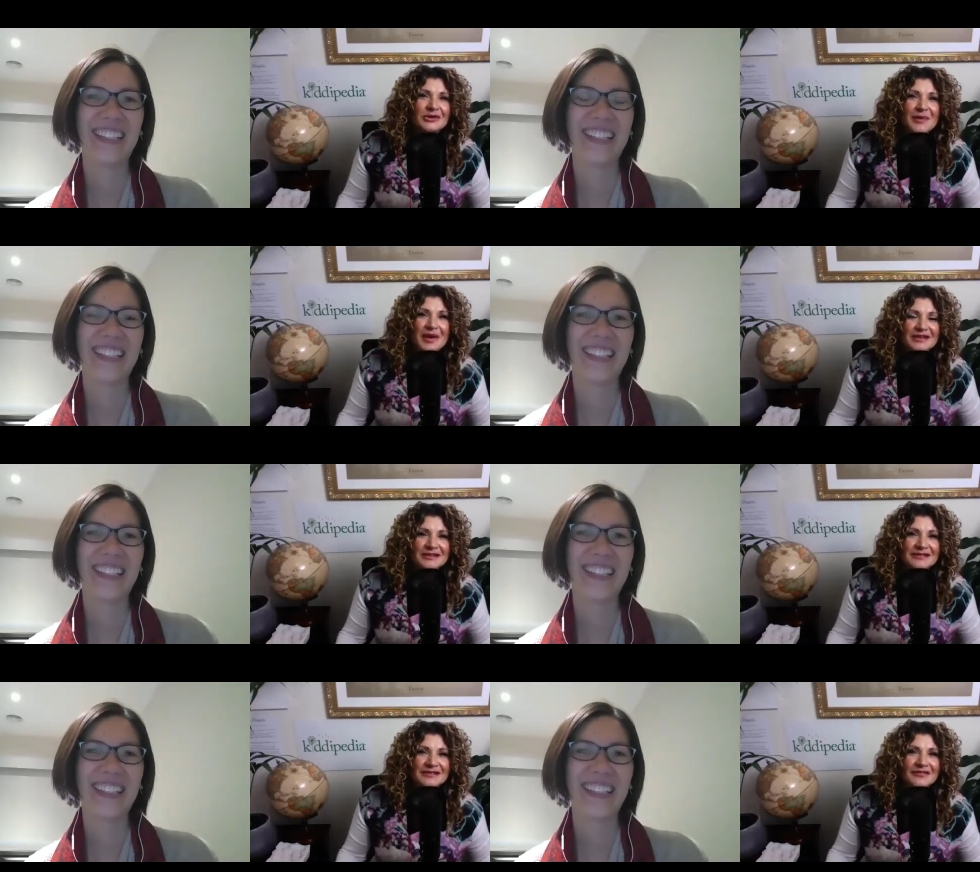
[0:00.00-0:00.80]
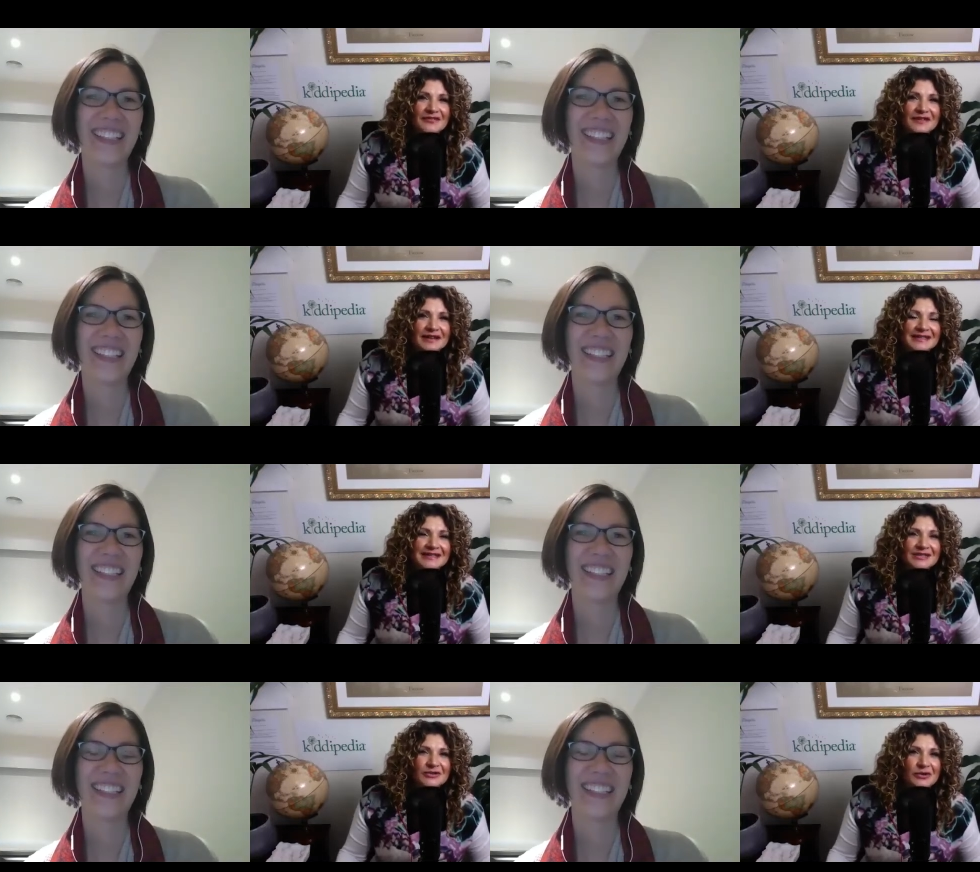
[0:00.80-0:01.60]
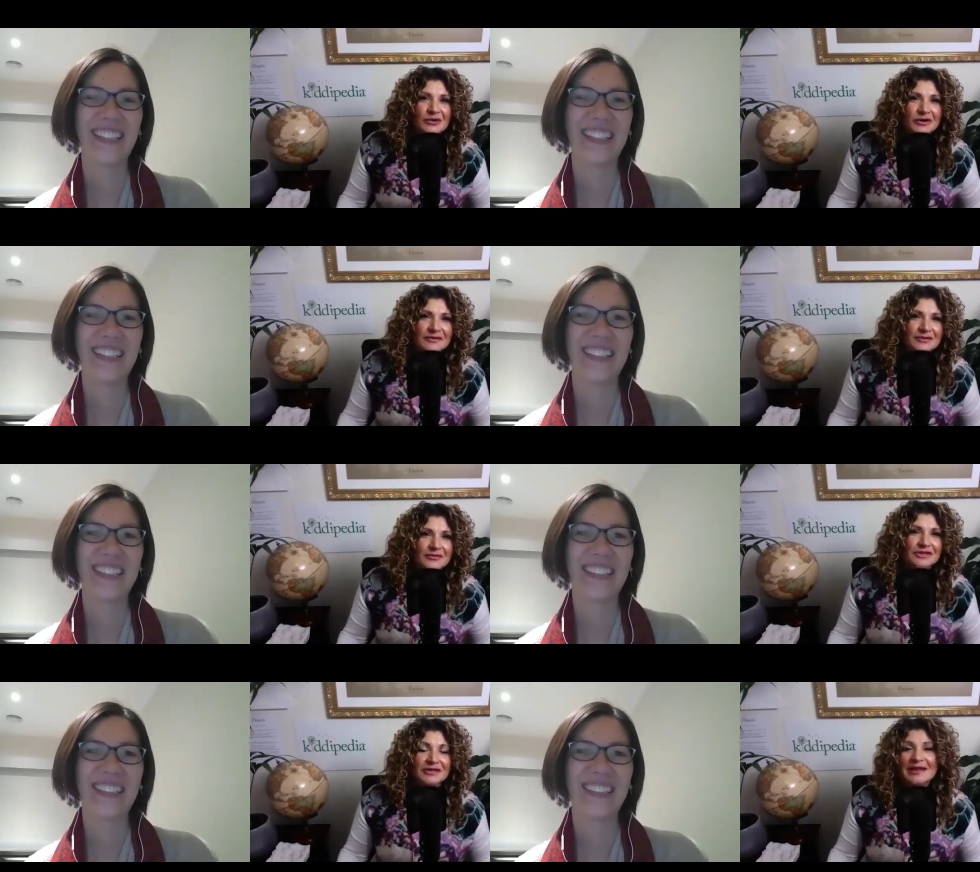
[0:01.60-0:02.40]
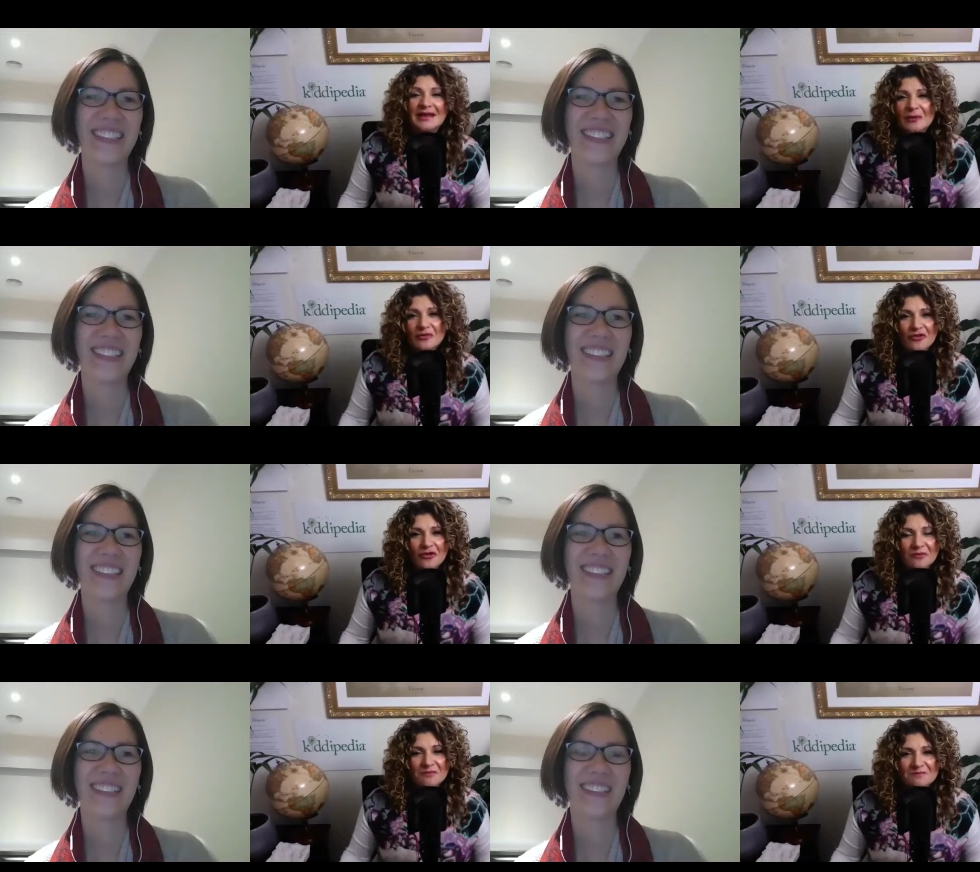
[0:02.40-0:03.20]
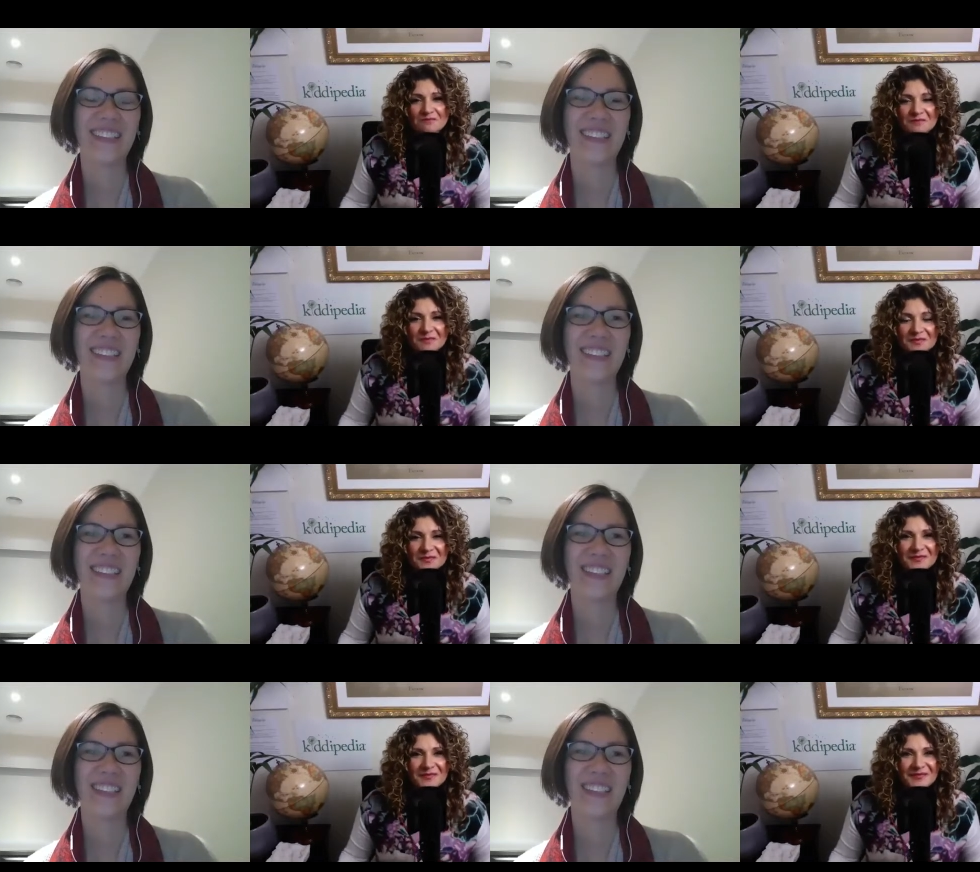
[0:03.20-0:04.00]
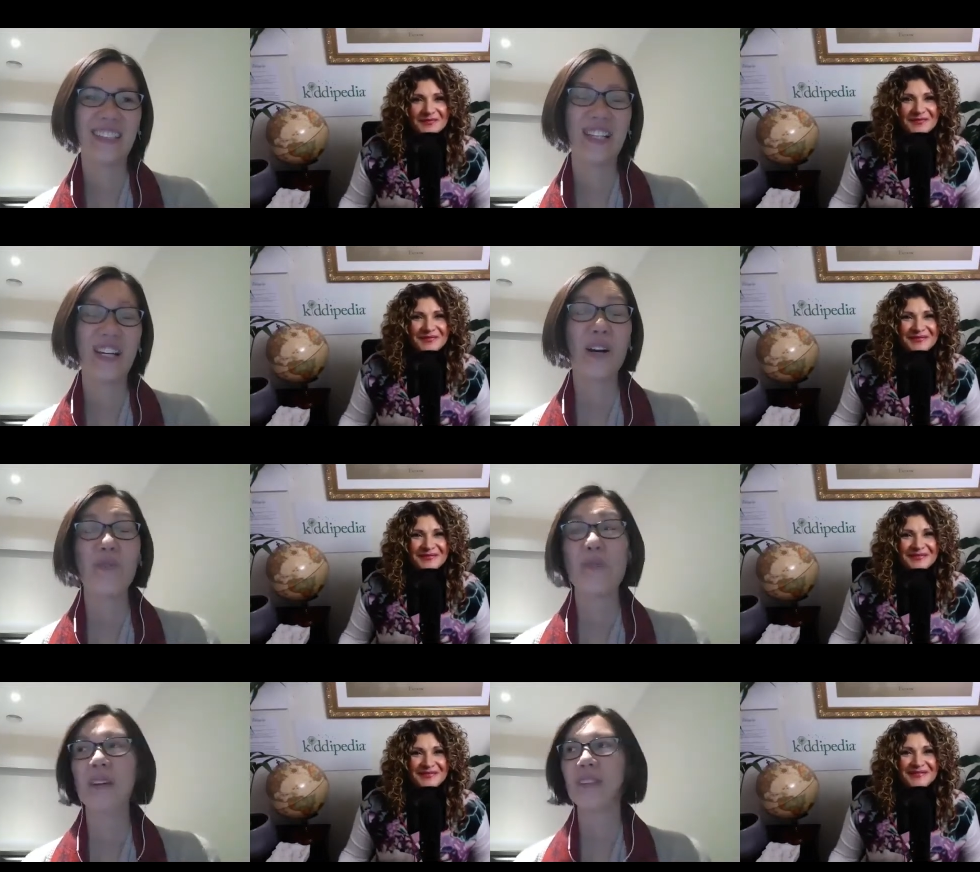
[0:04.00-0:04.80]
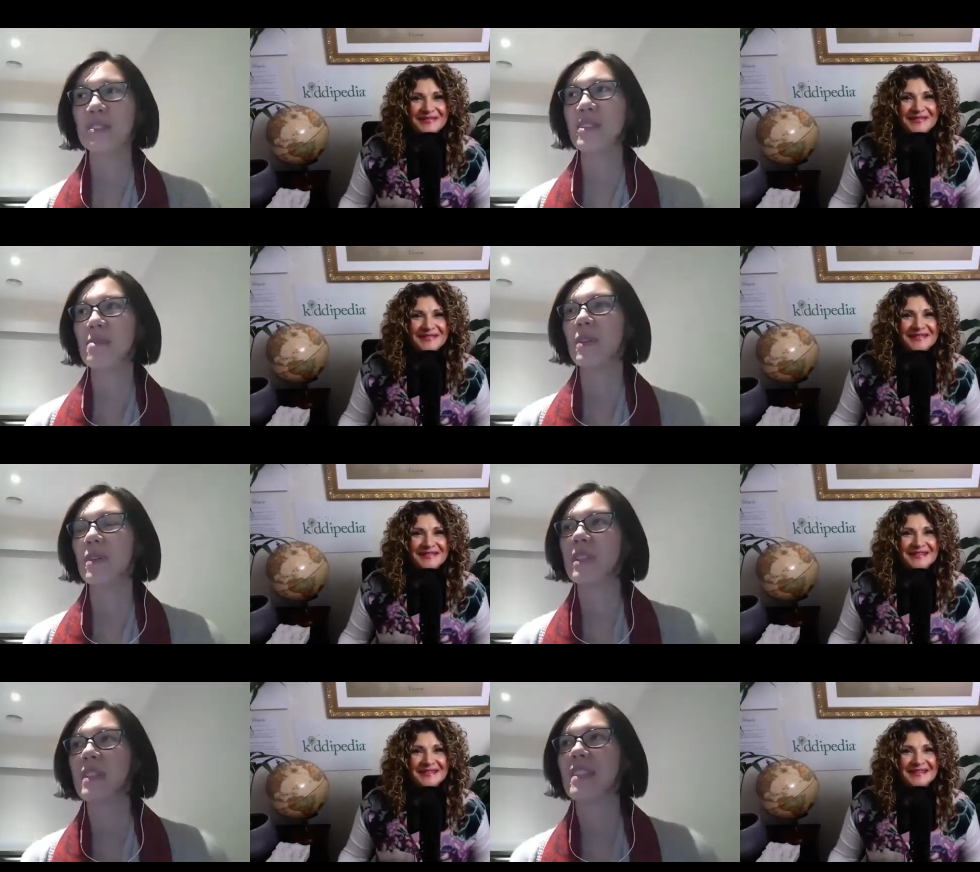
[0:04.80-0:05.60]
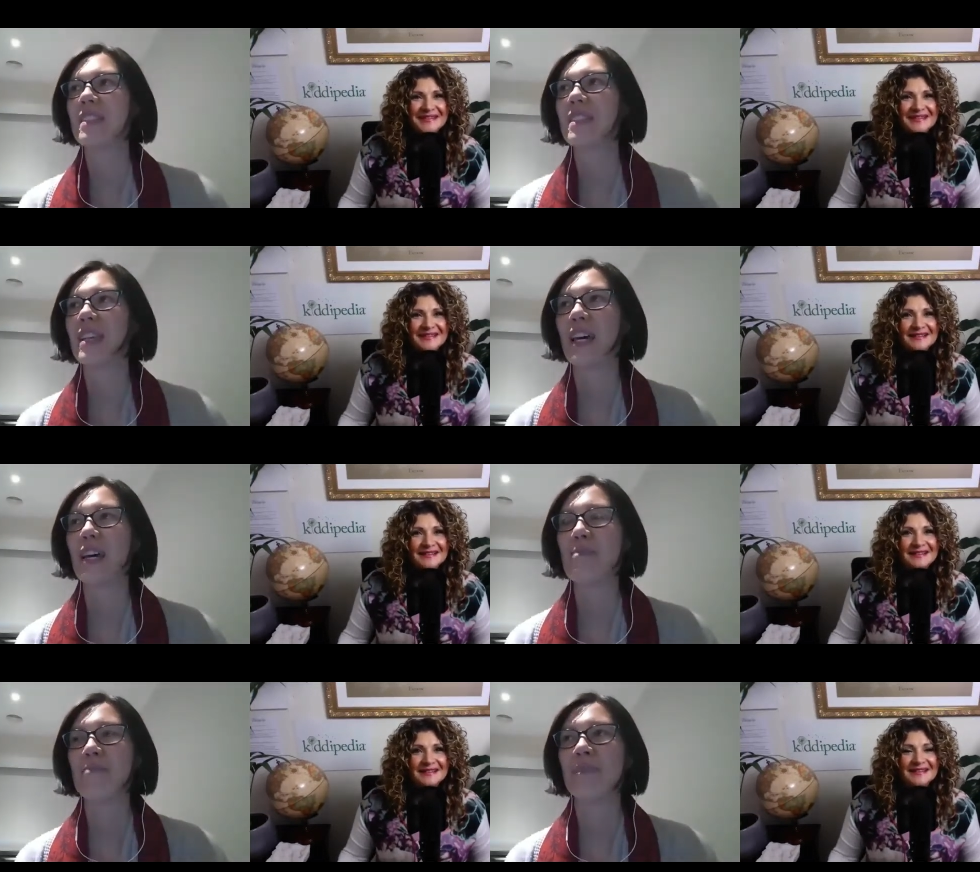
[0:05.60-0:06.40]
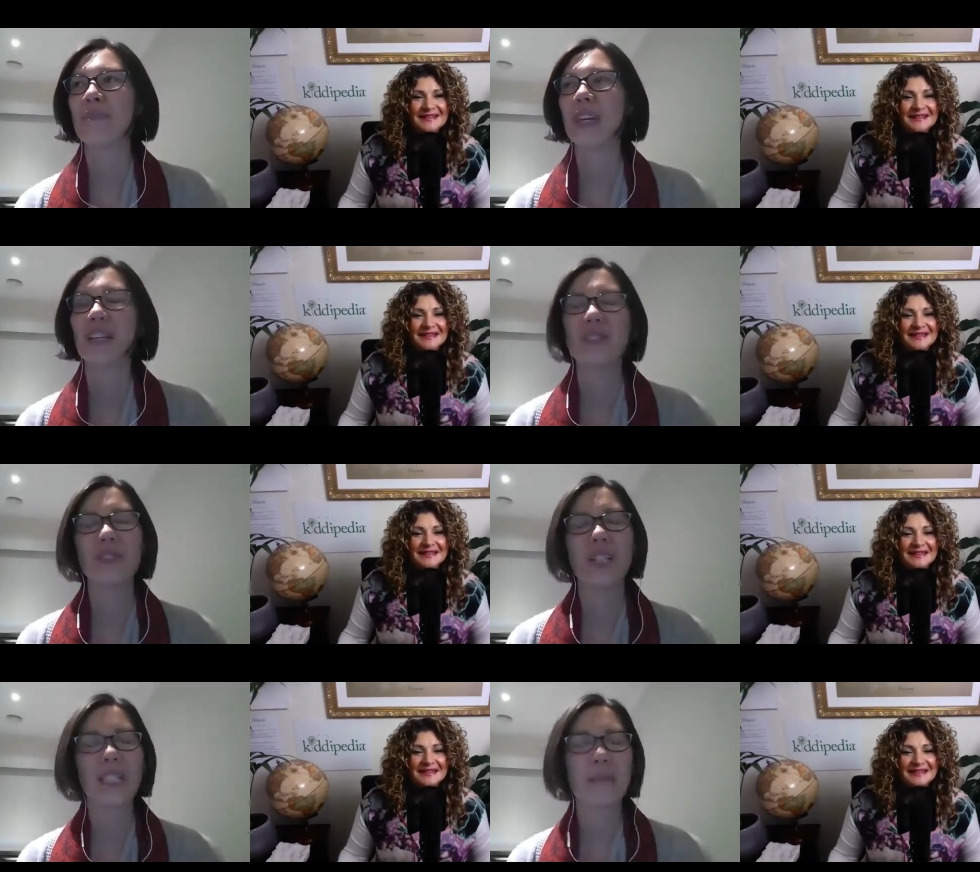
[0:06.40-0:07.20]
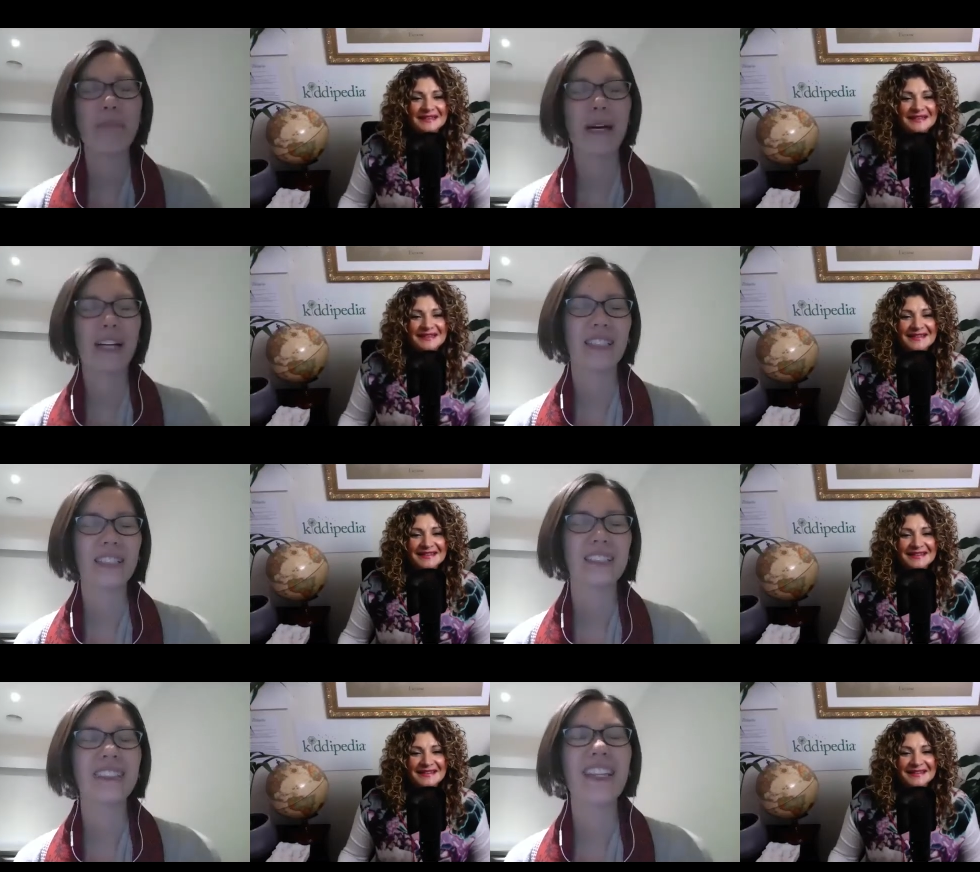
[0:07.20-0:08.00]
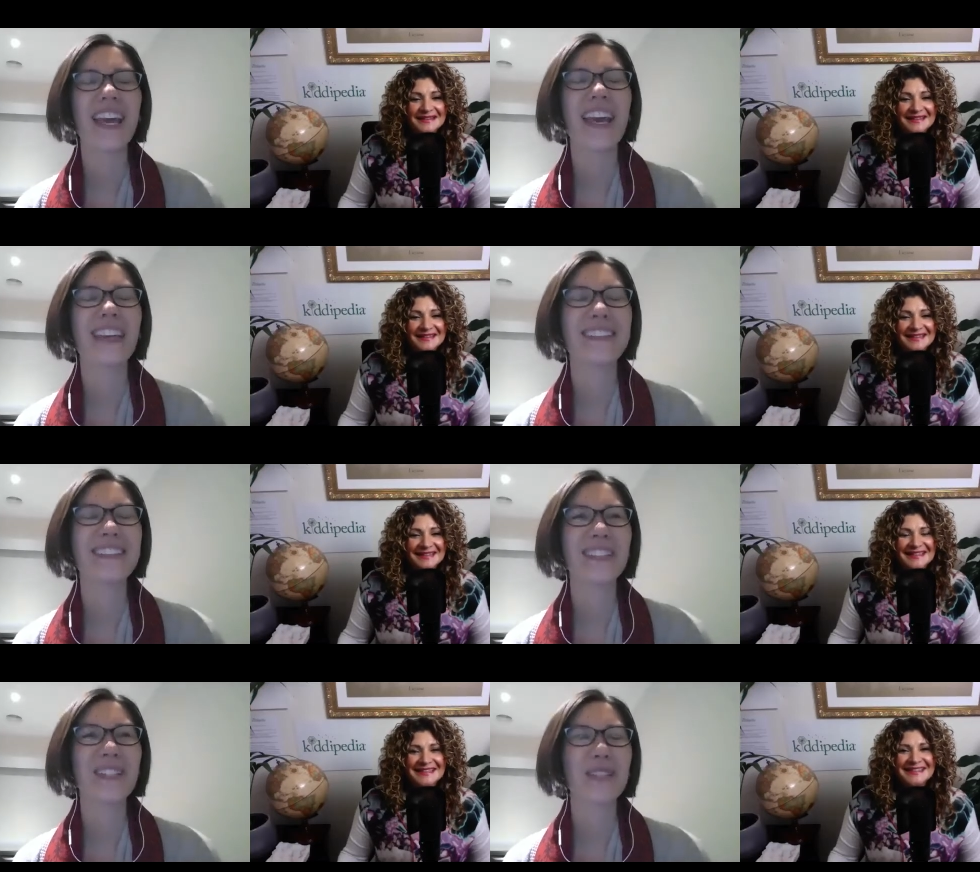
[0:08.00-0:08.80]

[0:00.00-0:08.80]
Speaker 1: your passion for essential oils originally come from
Speaker 2: well, look, to be honest, um, I do like a bargain, and